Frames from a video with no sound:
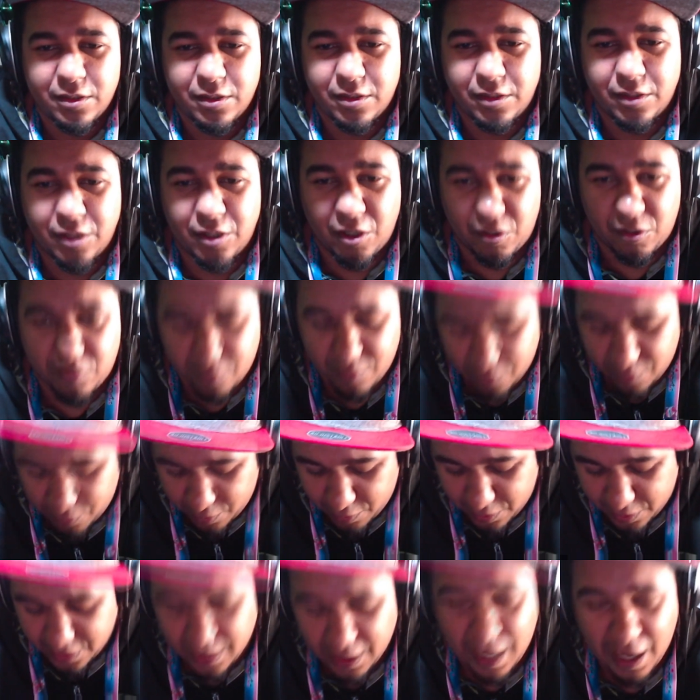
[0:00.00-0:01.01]
you know,
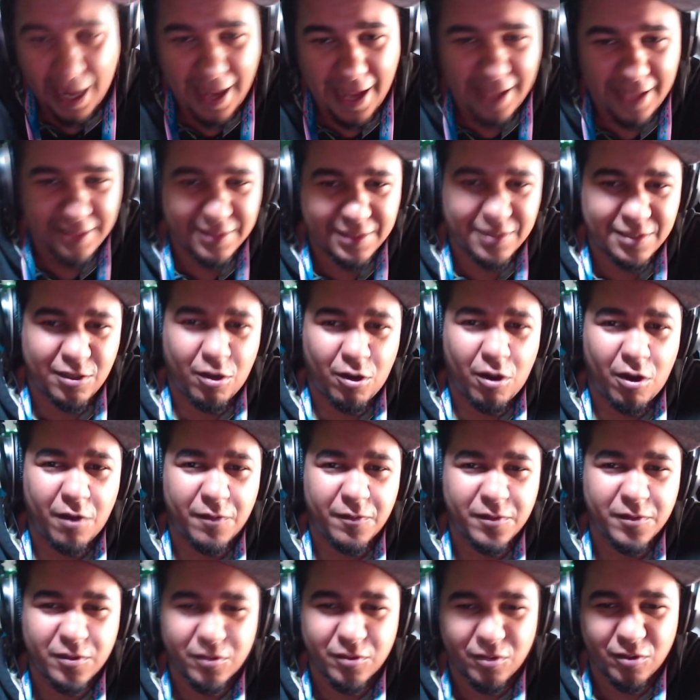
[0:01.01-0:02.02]
hats
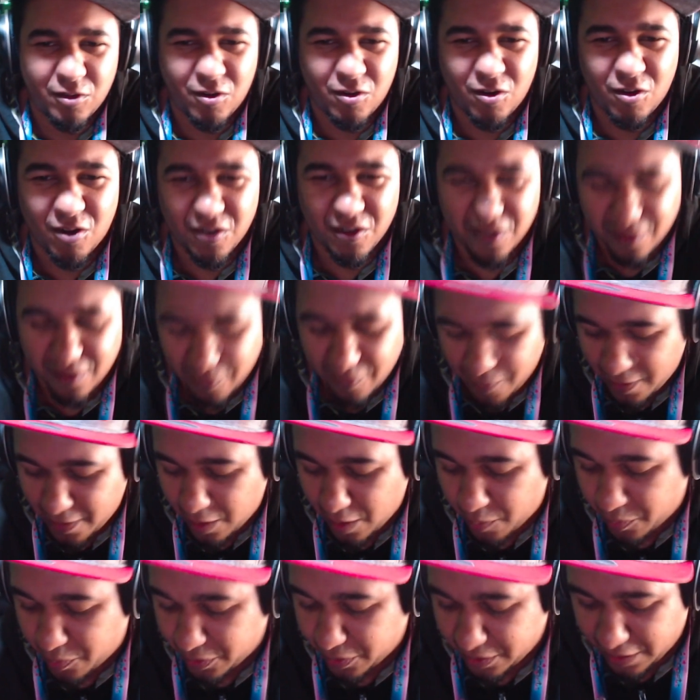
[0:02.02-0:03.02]
off to all the
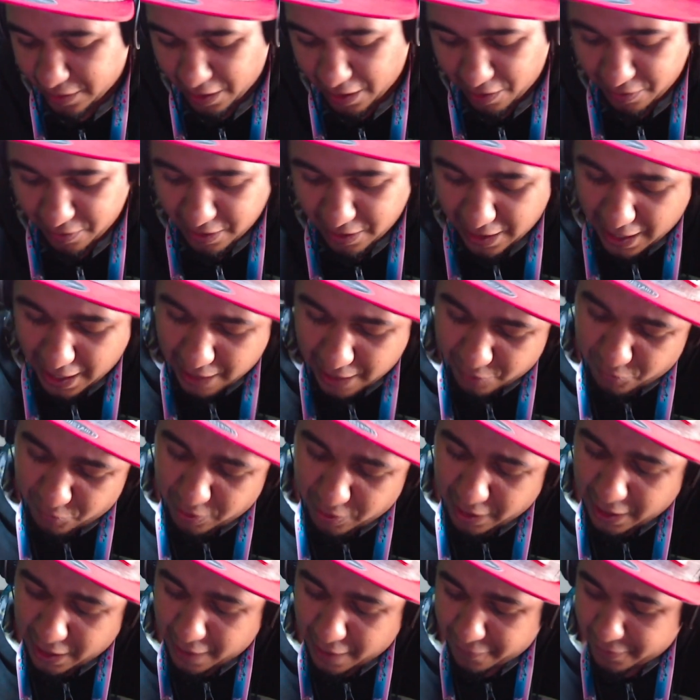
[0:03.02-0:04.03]
developers. Now, the last
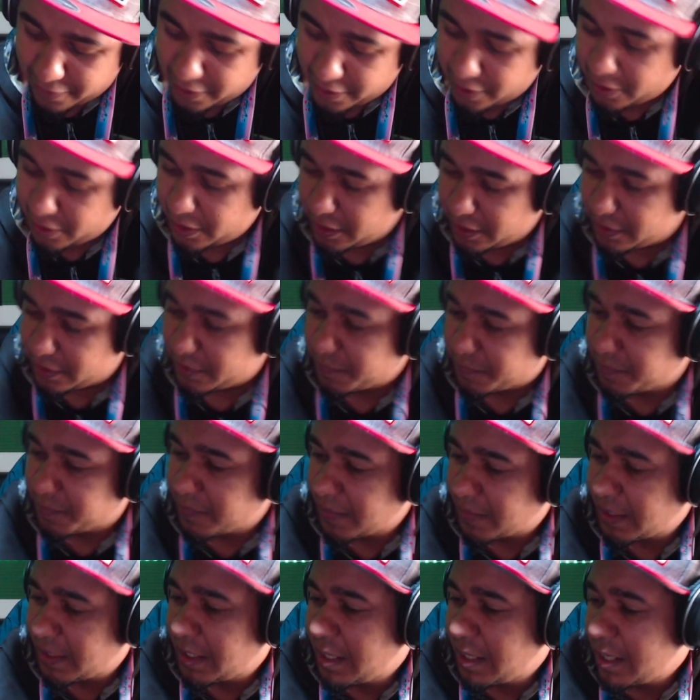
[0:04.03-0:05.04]
one I have here is
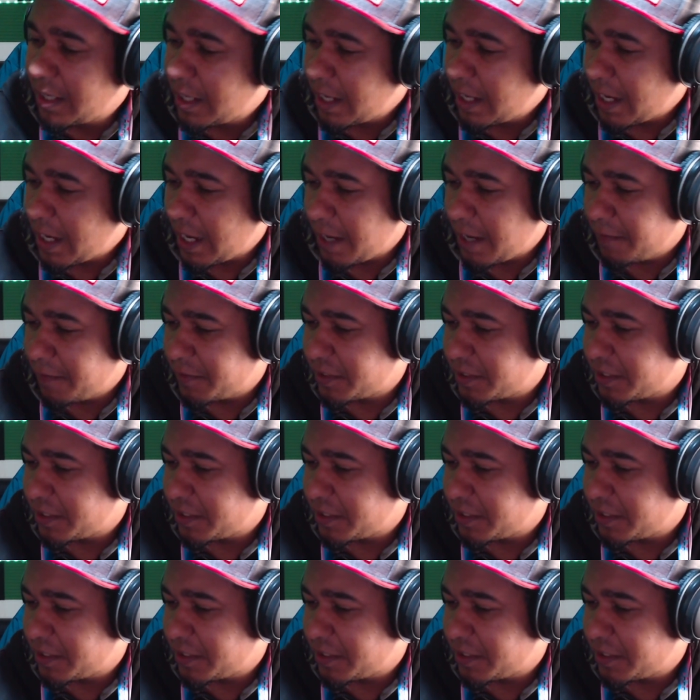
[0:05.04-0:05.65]
Half